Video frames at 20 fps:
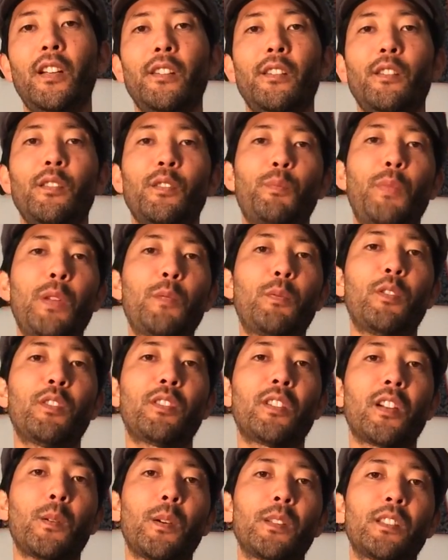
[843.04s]
There's people always
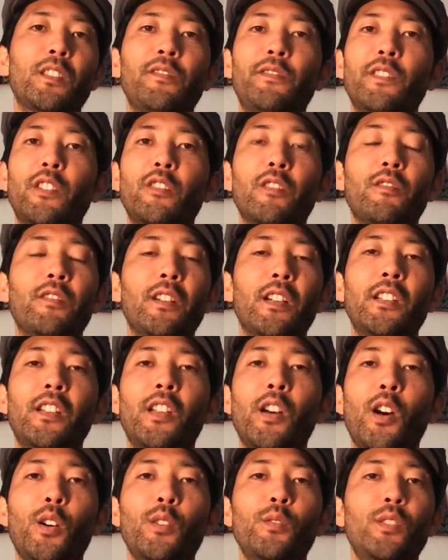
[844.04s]
talk about the fear of
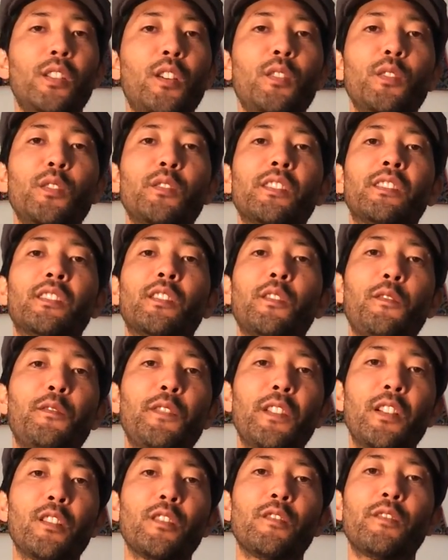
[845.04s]
unknown. No, it's the
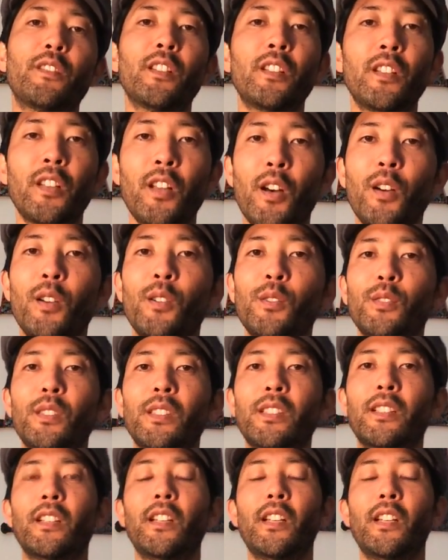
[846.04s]
fear of the known.